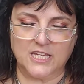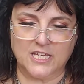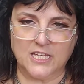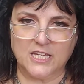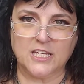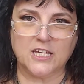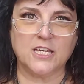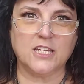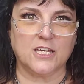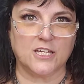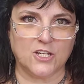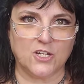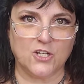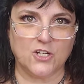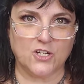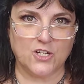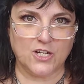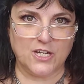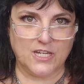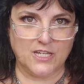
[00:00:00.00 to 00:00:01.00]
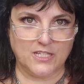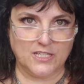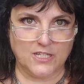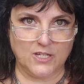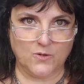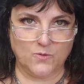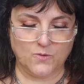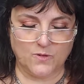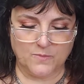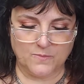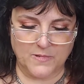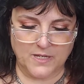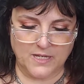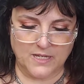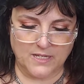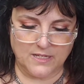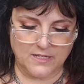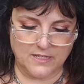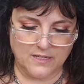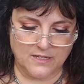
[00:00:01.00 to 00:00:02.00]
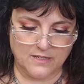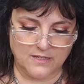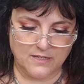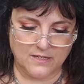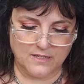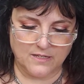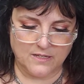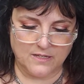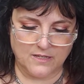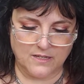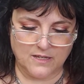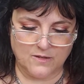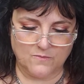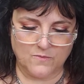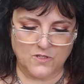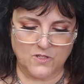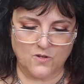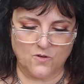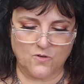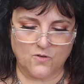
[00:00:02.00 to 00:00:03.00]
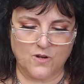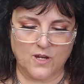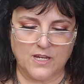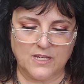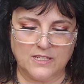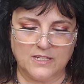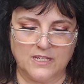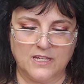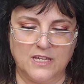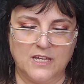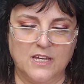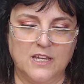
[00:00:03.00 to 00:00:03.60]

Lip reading: a crazy woman. I'm so crazy.